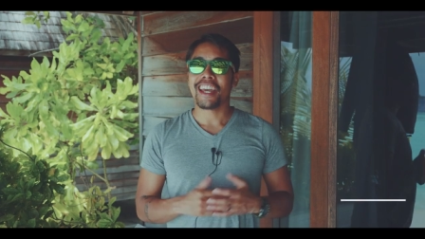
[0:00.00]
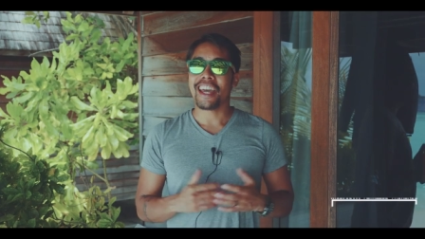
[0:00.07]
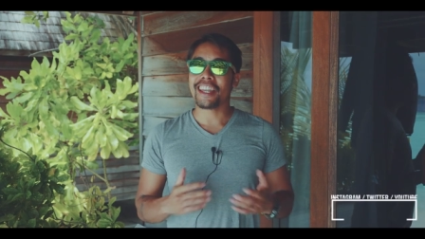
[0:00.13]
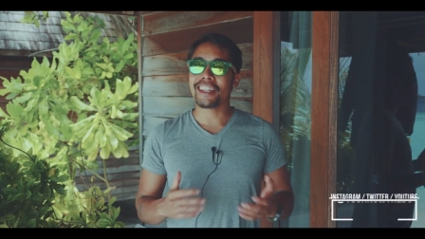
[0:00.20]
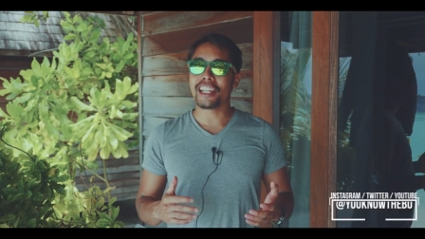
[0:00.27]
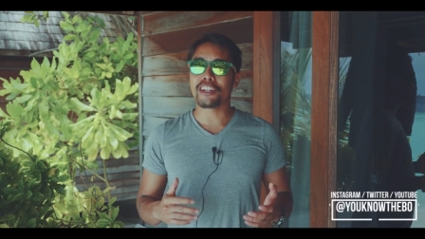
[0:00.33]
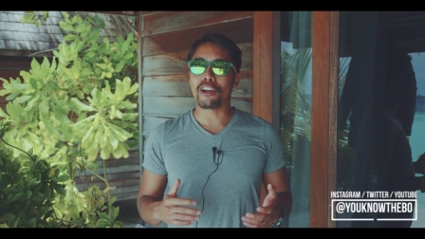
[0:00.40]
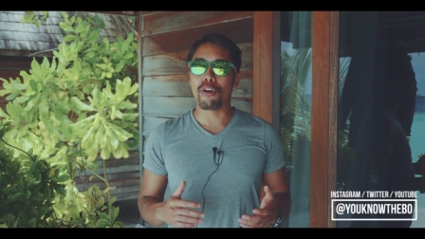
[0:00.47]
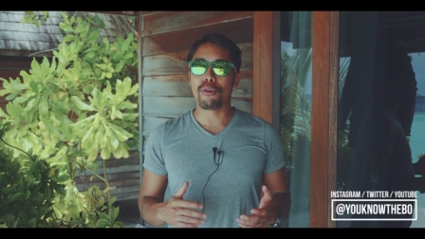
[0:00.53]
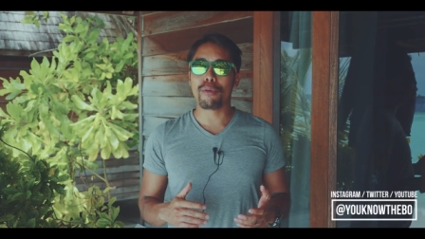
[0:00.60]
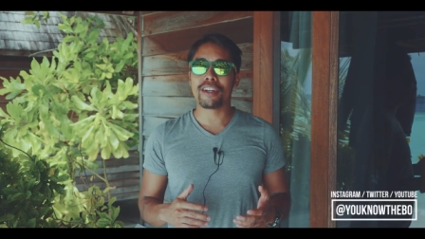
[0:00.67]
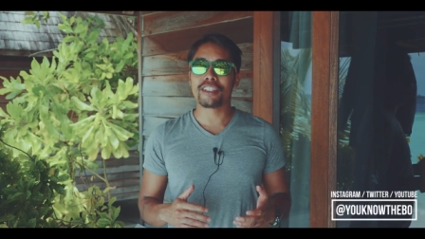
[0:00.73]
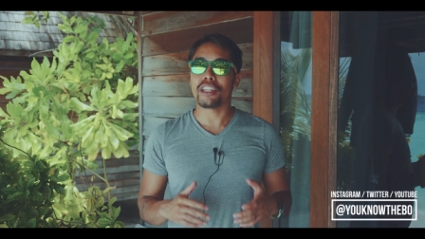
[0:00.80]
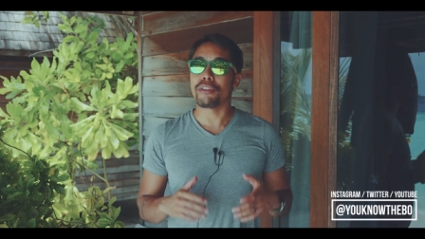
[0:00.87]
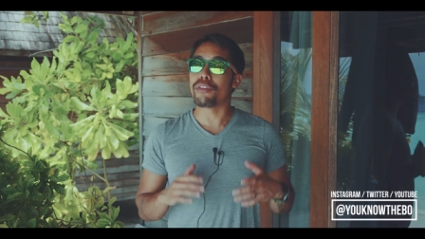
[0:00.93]
And like
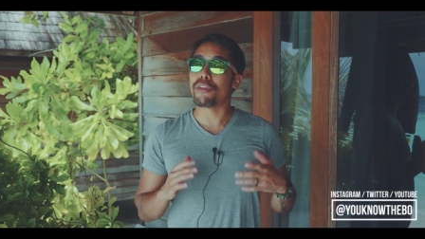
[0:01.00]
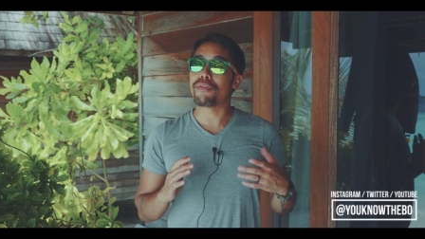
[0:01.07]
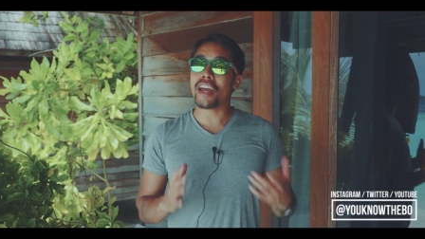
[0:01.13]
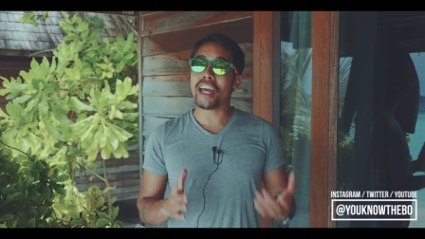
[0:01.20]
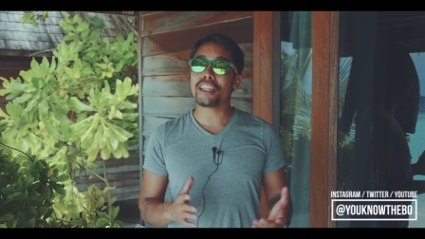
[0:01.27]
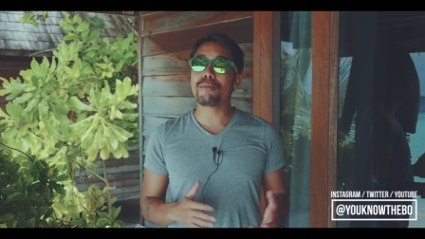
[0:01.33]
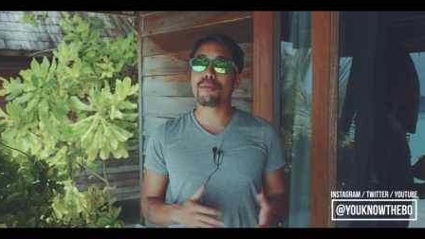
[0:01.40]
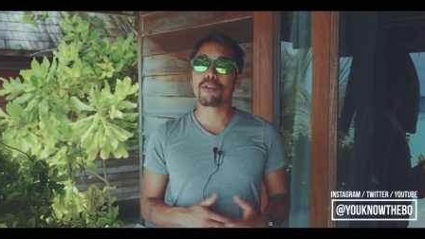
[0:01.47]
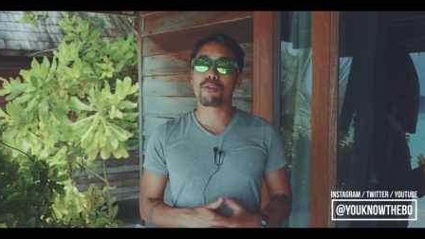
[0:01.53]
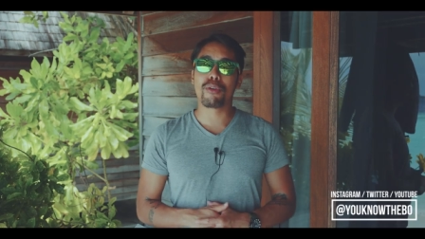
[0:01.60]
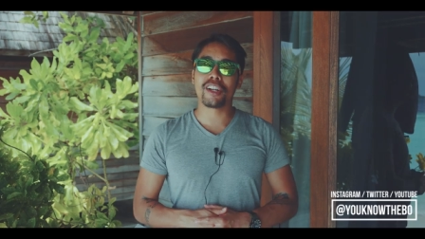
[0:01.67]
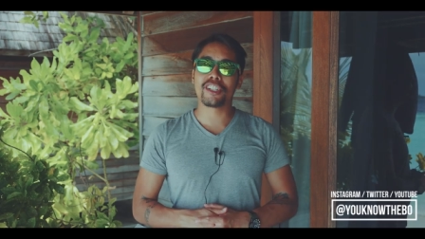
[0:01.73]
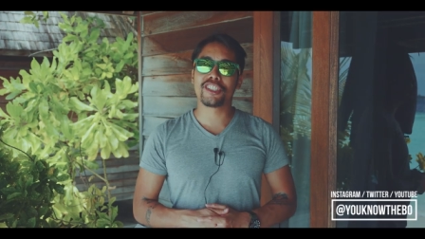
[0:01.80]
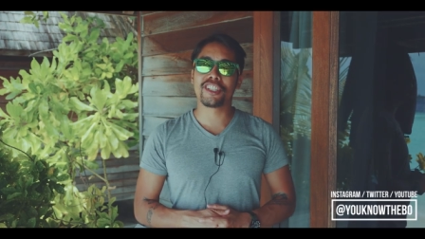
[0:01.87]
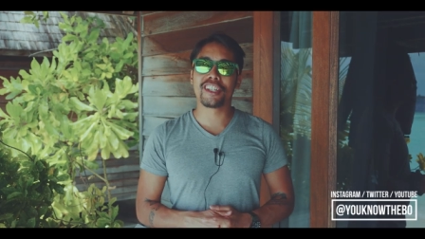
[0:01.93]
always, if you have any more
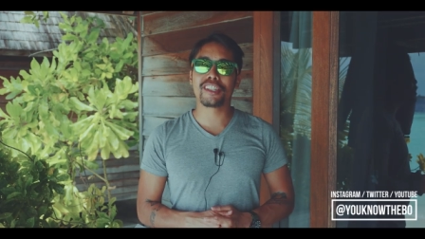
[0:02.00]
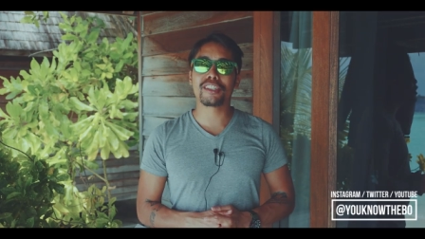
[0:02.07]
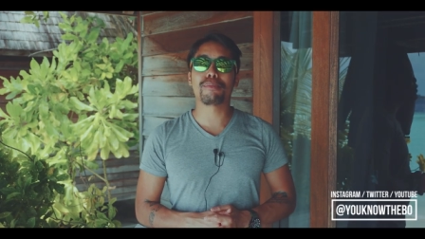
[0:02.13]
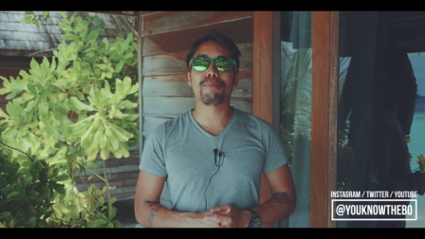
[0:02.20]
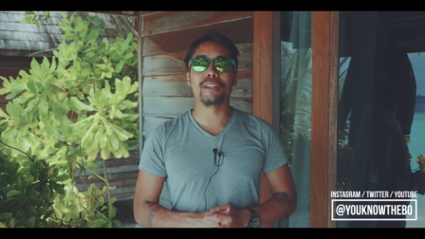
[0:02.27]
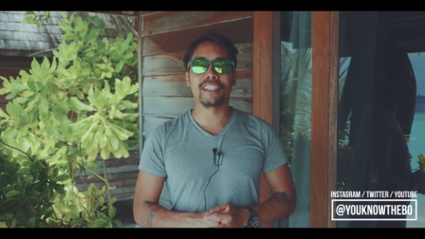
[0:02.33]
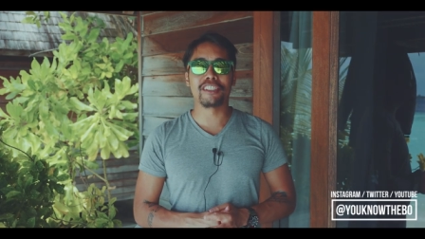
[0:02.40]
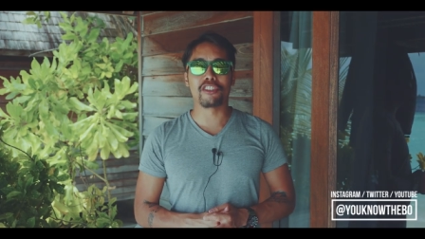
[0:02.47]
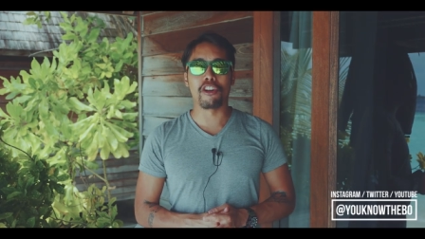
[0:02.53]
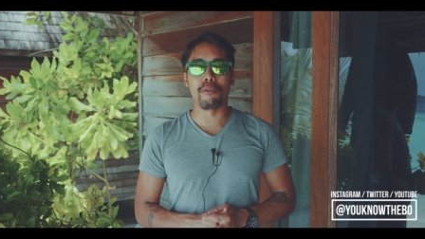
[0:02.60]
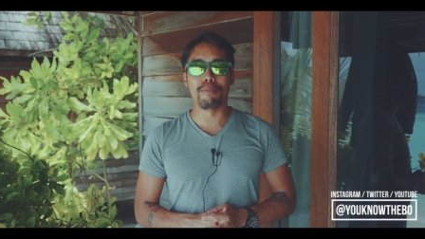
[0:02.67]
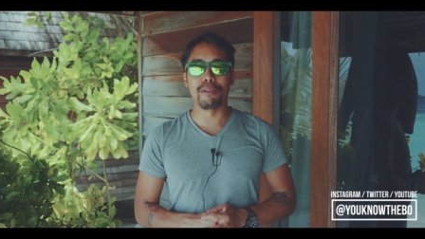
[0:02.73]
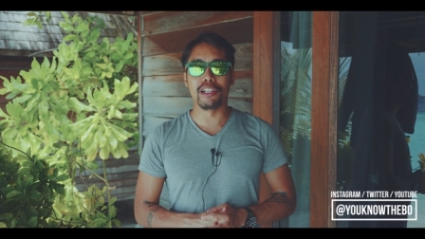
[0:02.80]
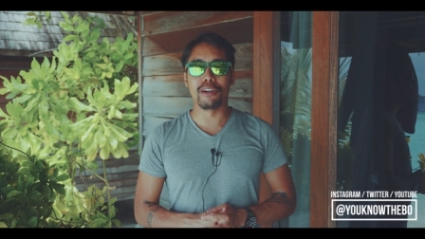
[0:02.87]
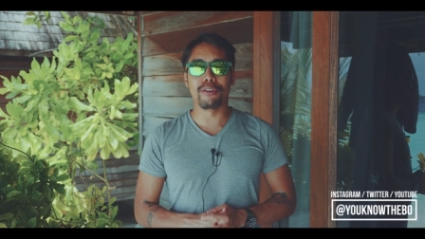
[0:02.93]
questions, please
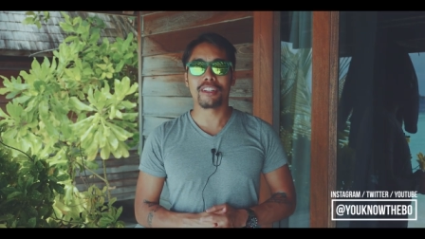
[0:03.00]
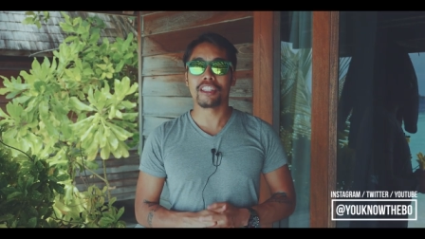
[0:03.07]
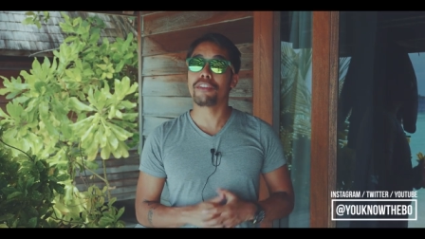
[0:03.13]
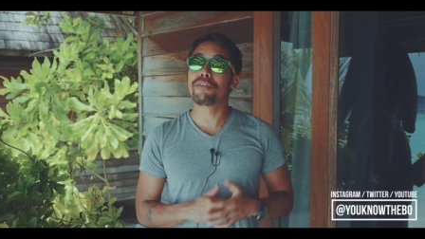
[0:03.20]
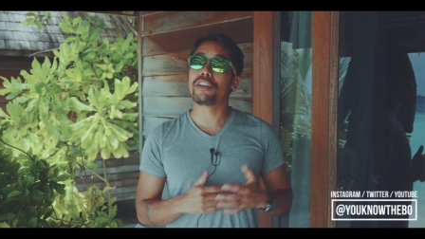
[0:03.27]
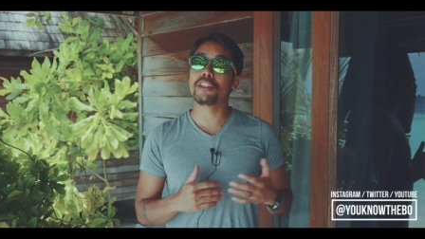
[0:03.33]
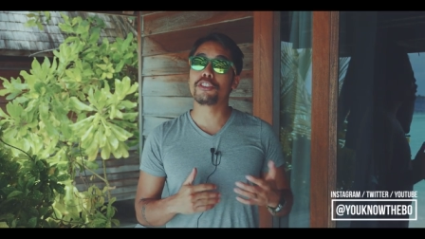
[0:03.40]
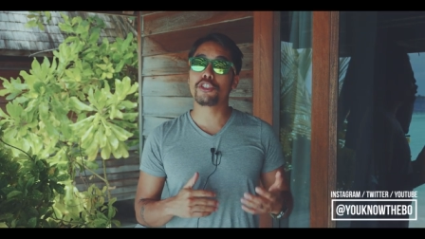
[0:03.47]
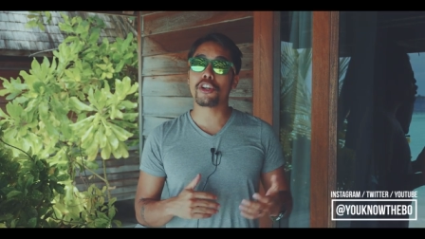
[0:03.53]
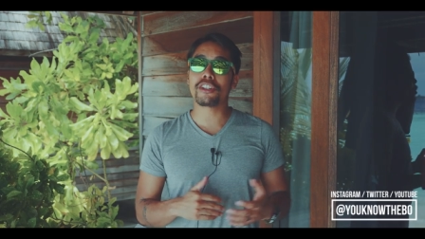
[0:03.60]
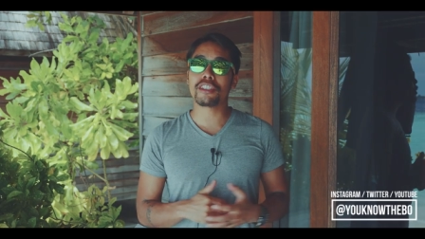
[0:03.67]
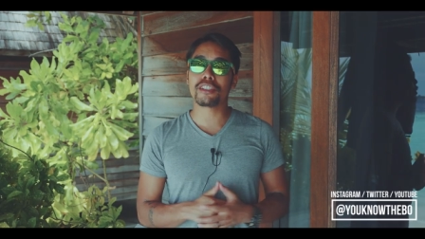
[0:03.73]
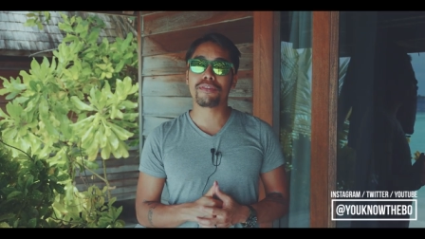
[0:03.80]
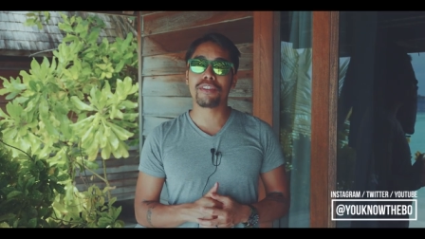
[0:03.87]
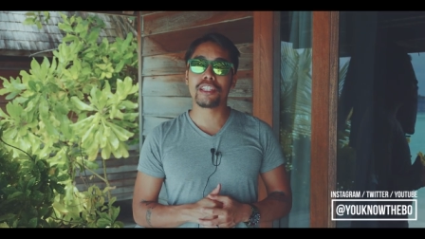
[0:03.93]
comment below. And if you enjoyed
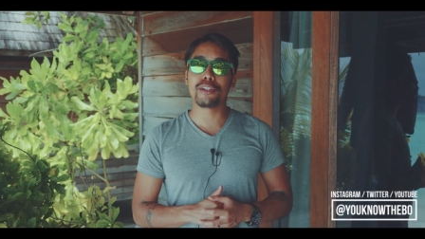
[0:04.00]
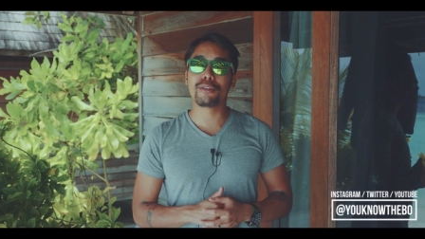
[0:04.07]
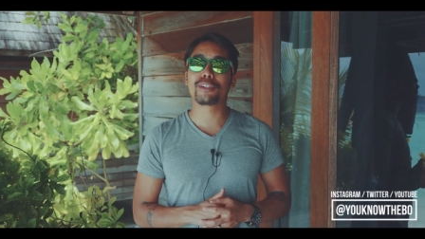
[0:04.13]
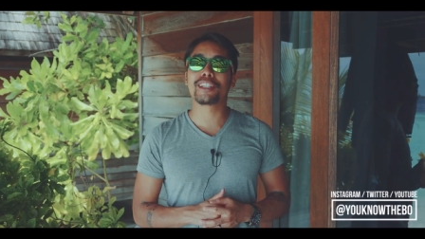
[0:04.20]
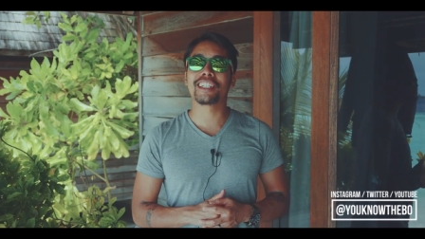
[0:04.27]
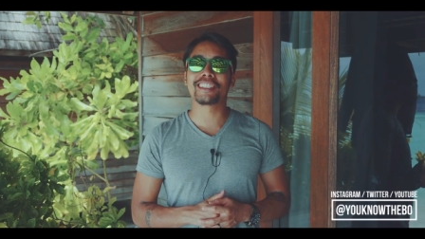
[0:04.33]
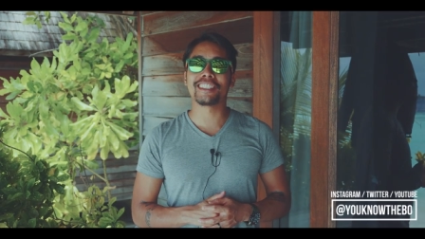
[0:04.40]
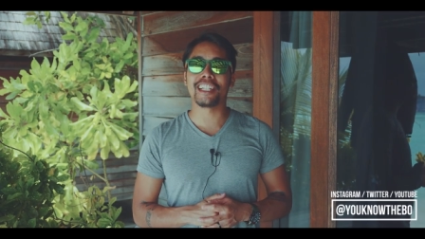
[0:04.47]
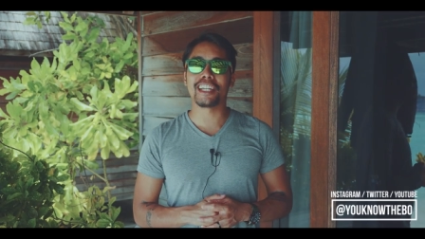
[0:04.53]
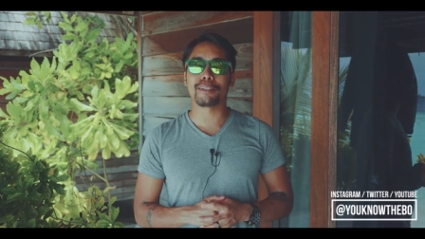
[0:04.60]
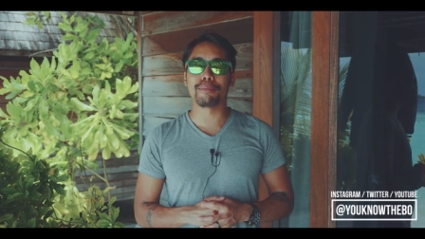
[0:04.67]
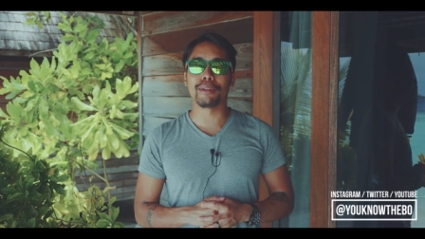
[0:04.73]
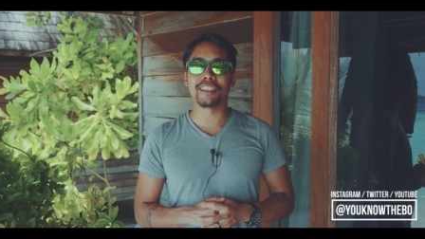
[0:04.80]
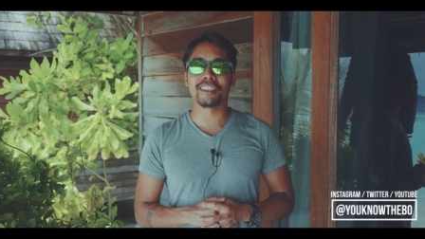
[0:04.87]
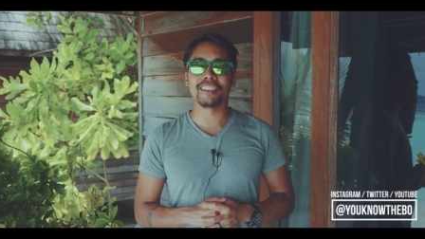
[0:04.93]
this video, click the like
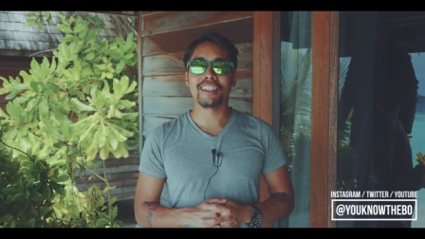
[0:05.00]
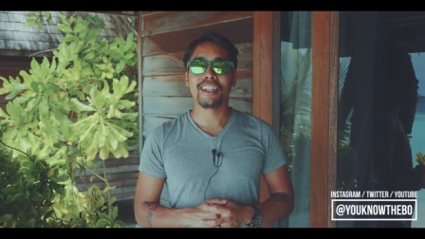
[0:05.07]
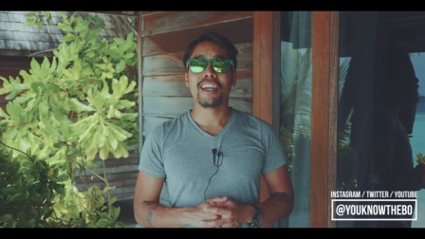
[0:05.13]
button.